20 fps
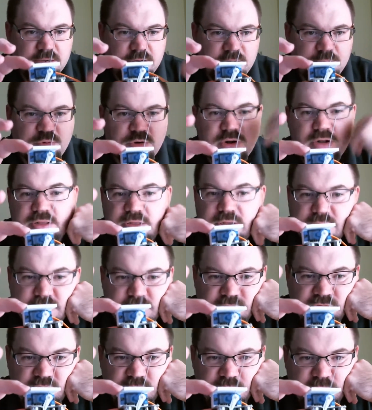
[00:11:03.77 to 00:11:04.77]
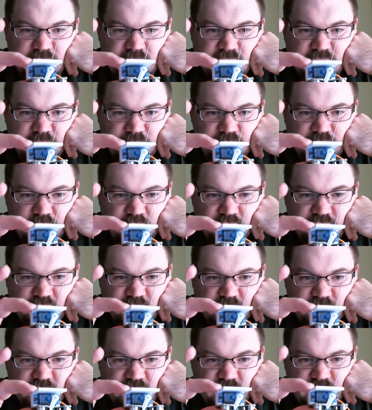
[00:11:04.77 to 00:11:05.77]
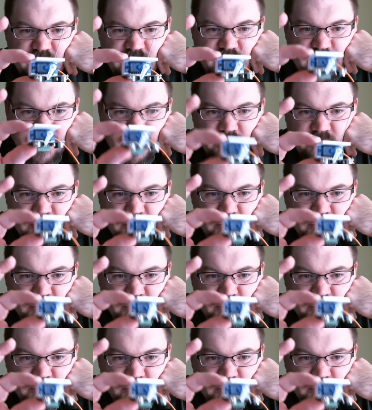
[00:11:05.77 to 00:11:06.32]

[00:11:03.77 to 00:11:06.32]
product that somebody can purchase and